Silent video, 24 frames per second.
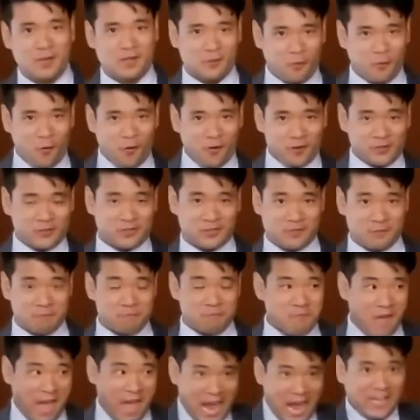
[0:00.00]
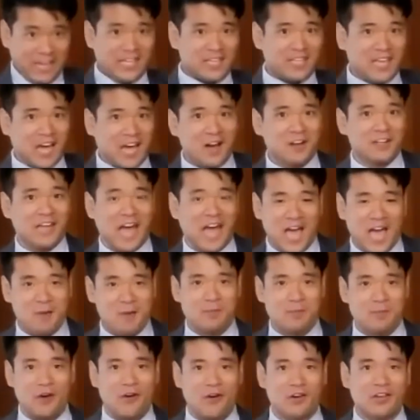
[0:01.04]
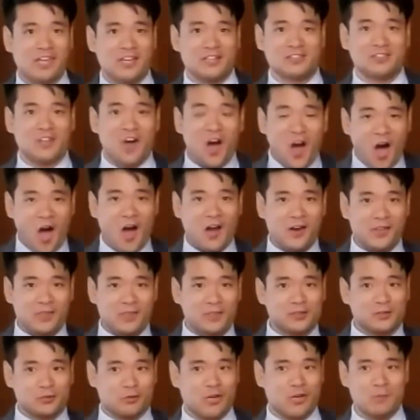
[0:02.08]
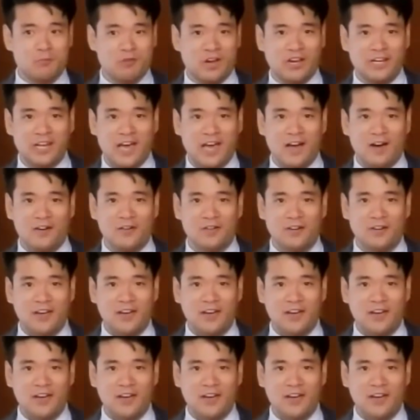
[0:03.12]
towards any young Thai Americans on the stream right now,